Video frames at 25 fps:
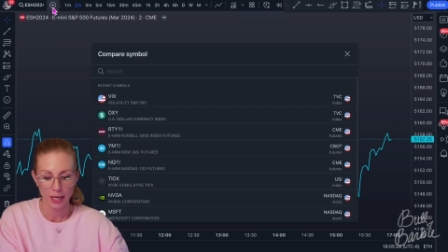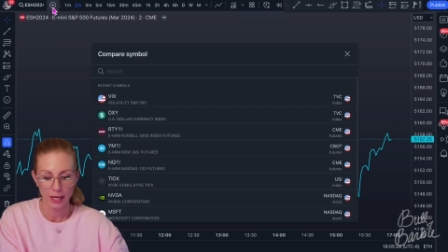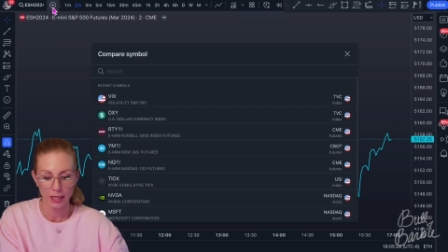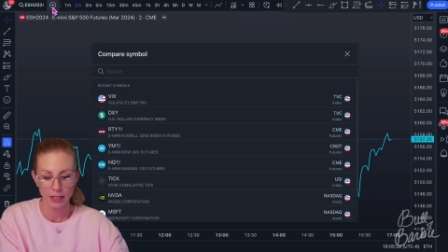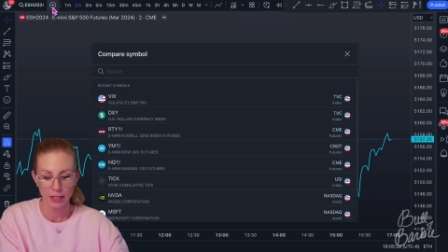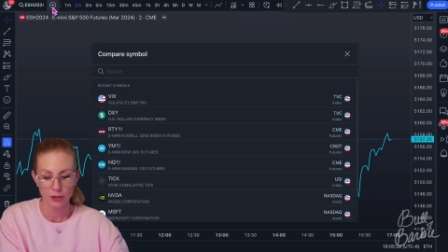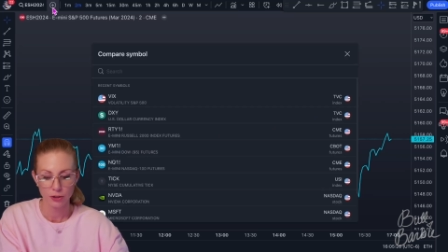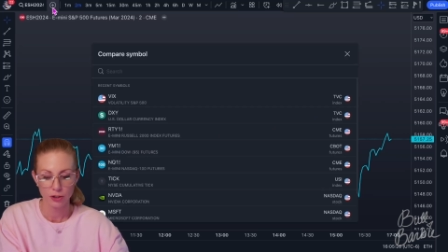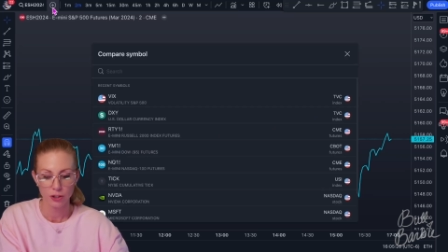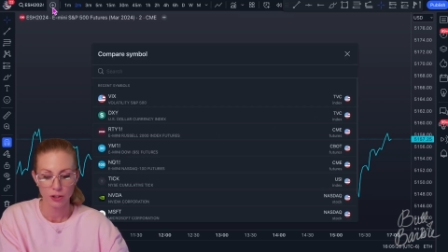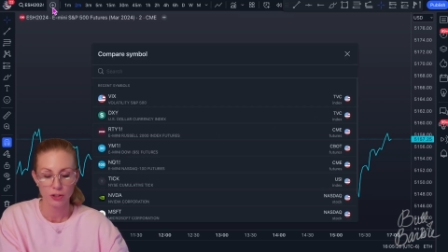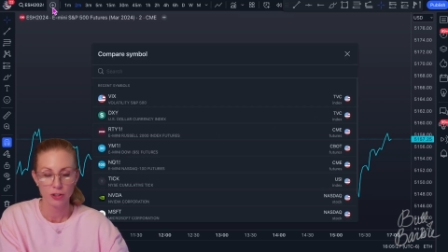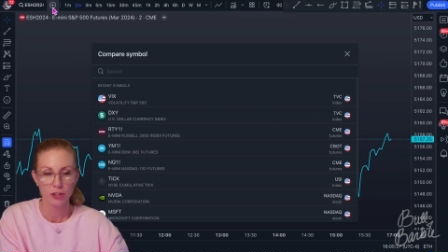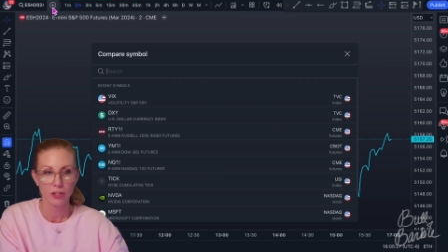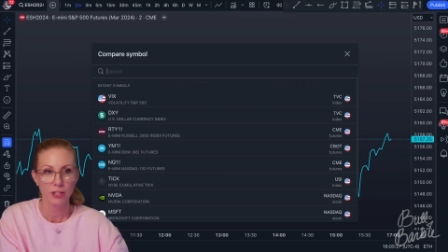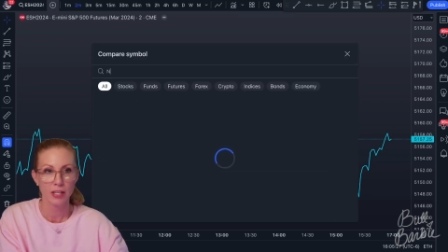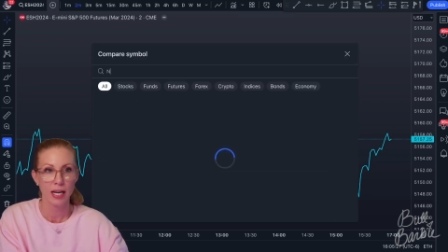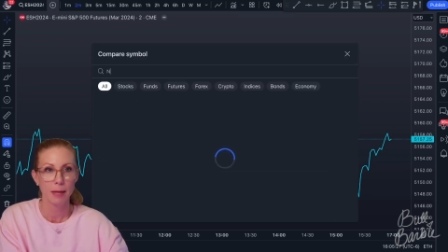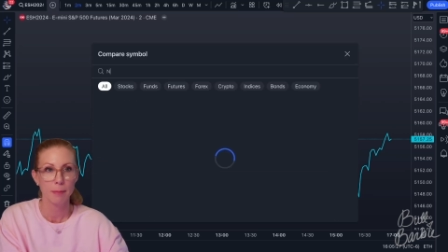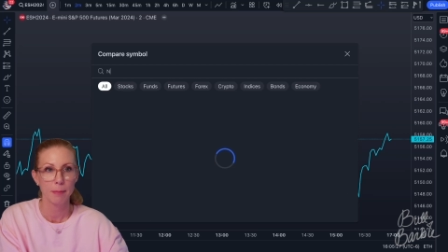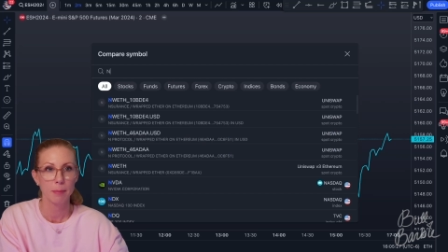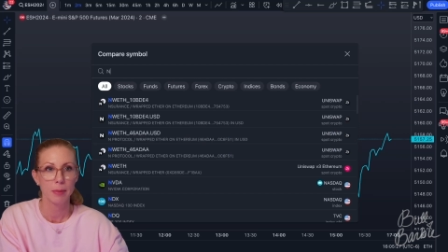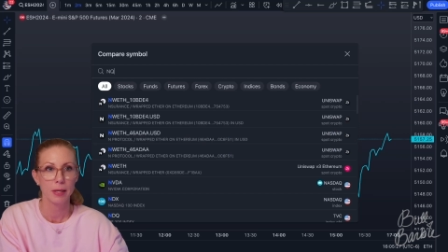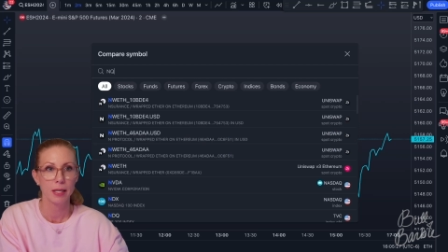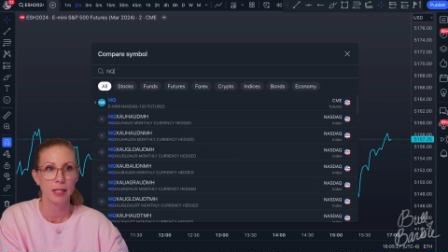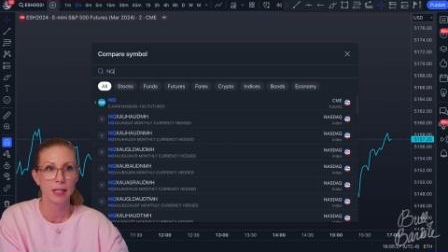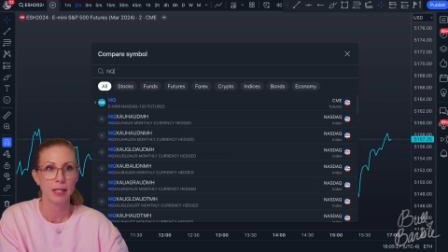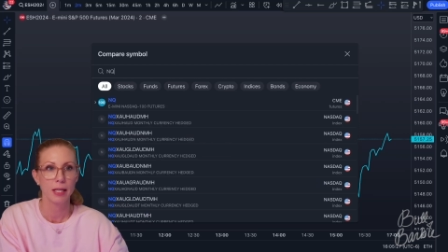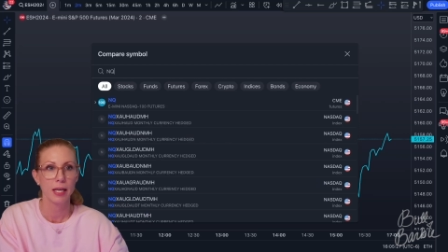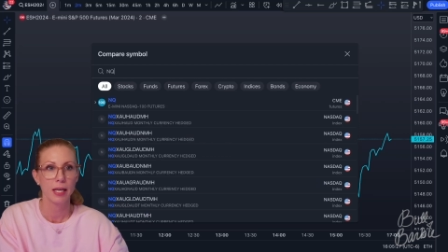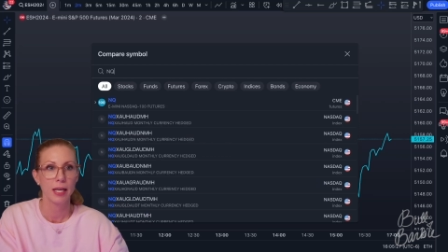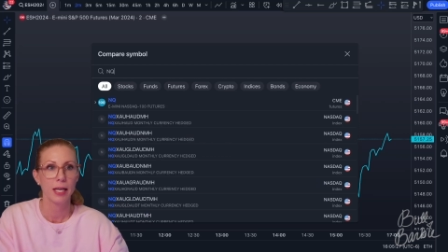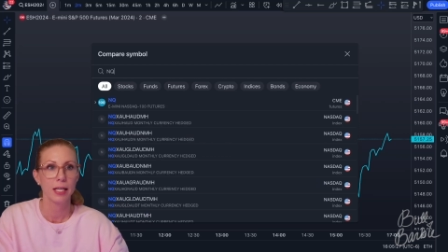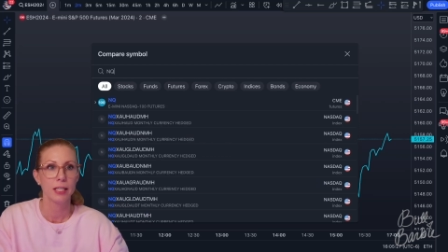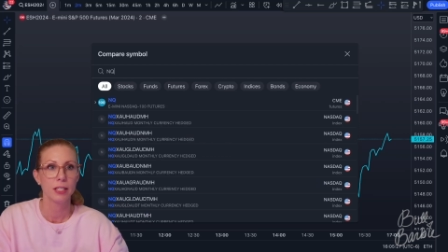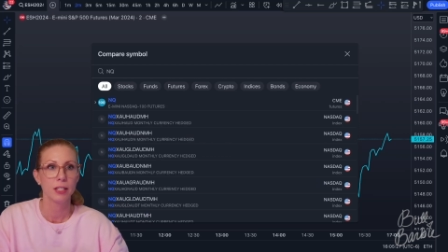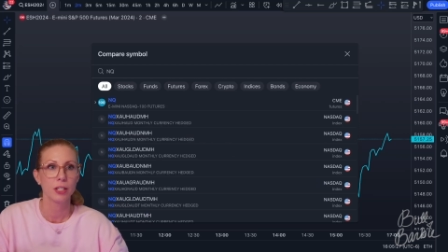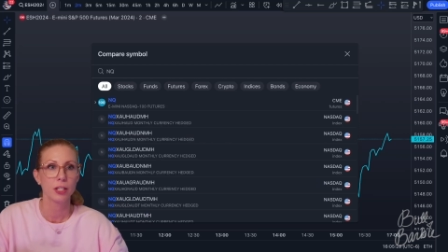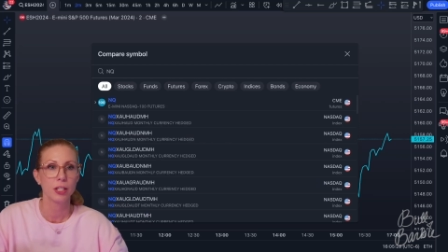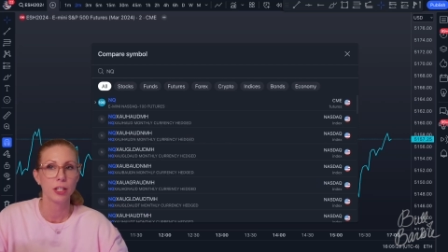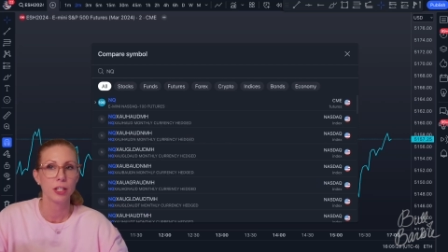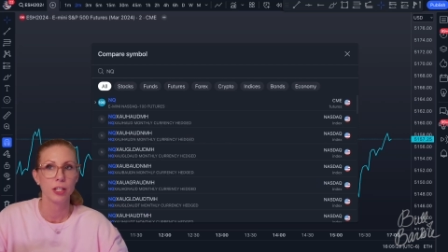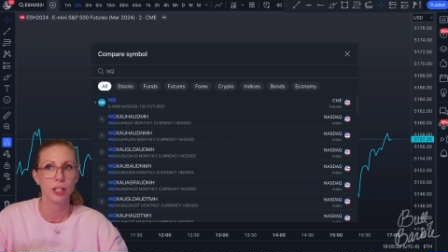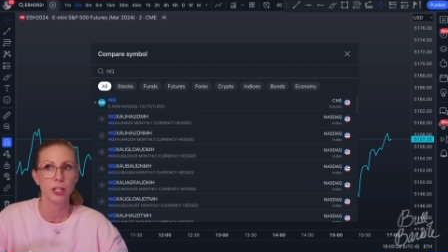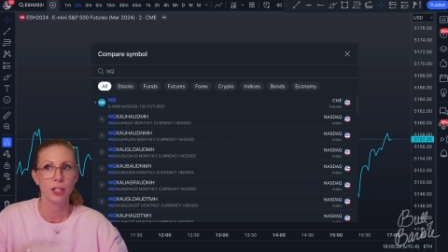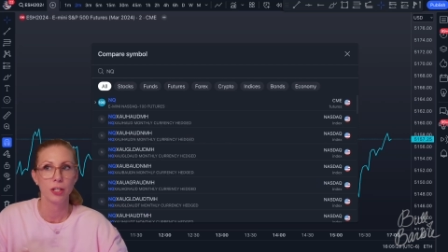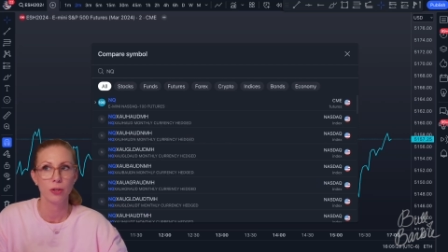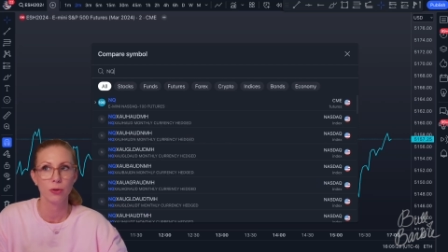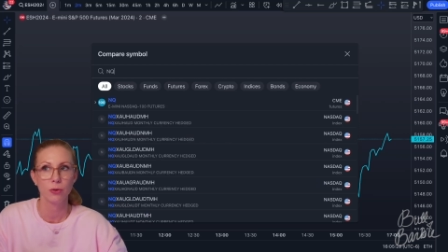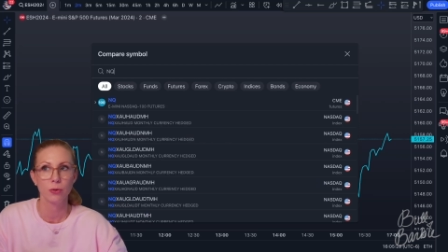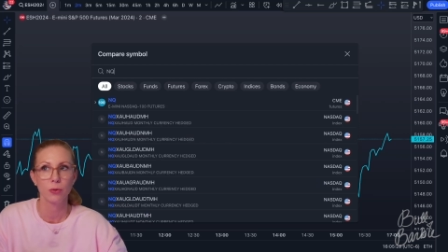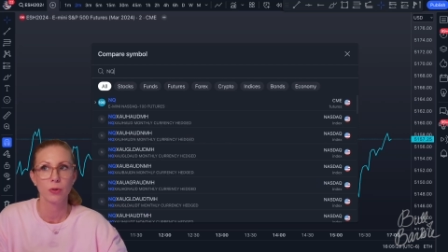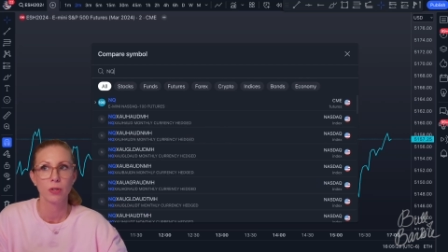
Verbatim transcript: can just type in NQ.